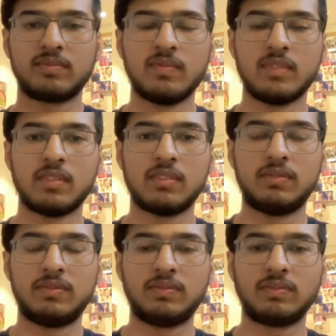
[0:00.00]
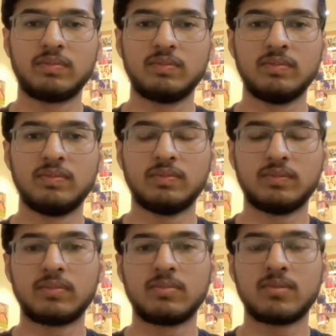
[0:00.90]

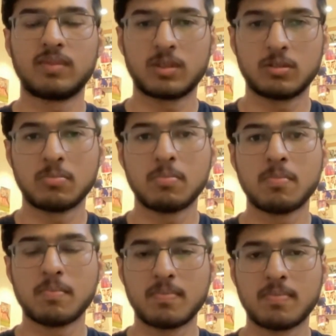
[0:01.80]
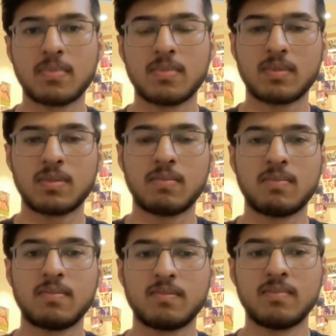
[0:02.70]

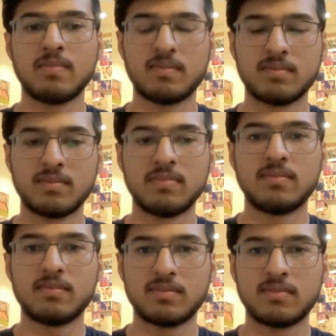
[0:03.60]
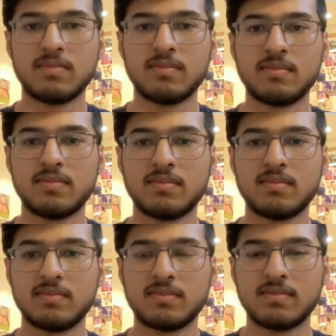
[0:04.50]

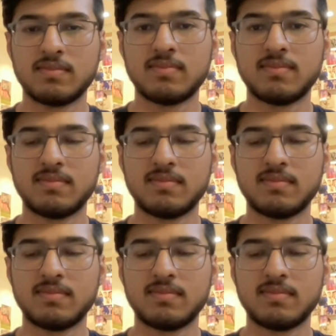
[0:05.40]
This person isn't speaking.